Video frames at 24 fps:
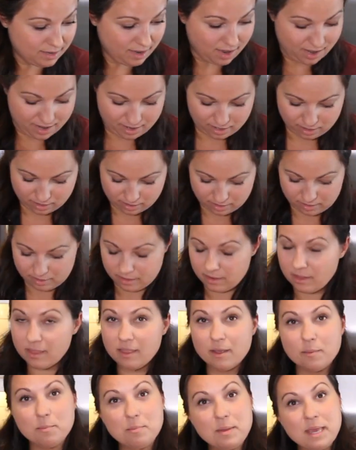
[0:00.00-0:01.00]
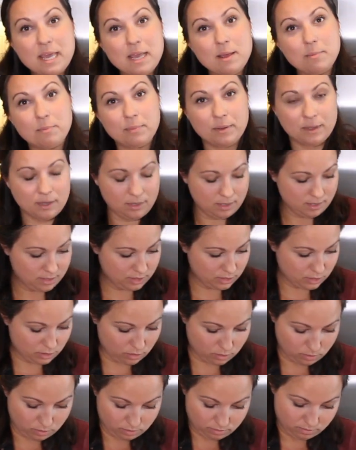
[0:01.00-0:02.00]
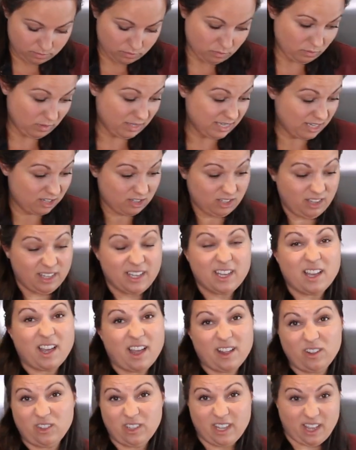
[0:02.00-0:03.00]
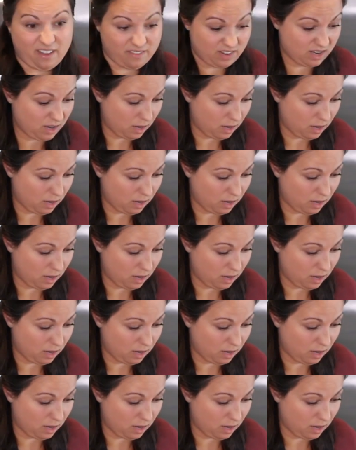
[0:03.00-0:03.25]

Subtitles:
I heard the beep. So literally, I only have a